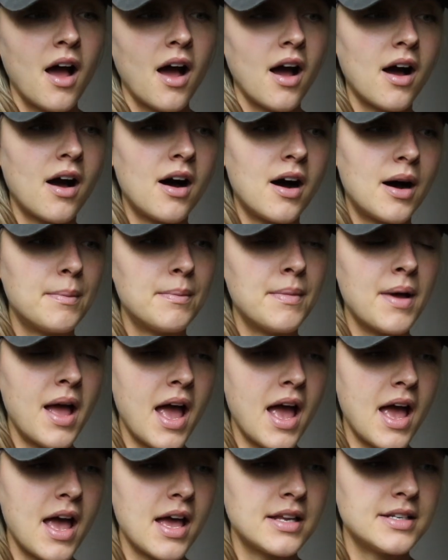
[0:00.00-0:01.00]
Um,
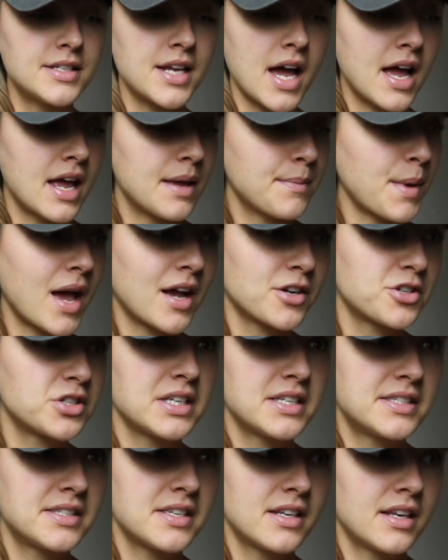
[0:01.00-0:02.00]
and I'm
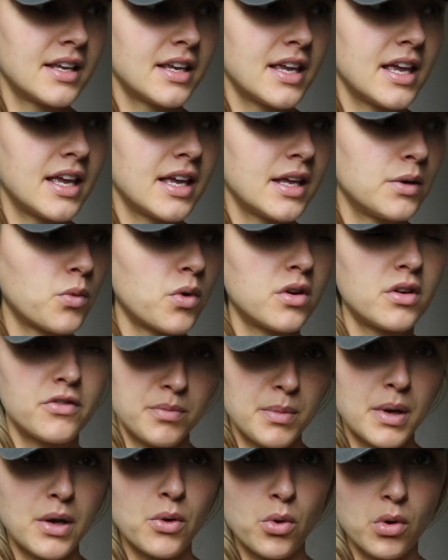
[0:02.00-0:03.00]
actually sitting in one
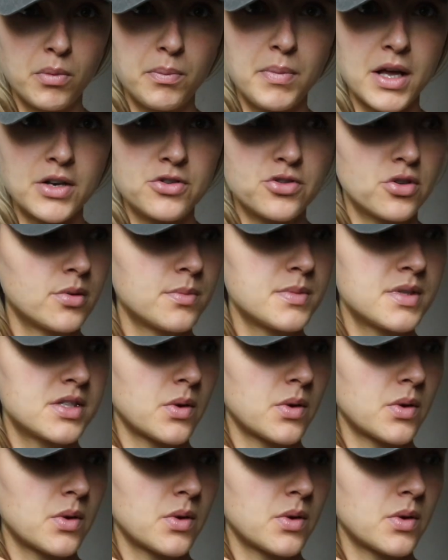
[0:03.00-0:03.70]
of my old bedrooms.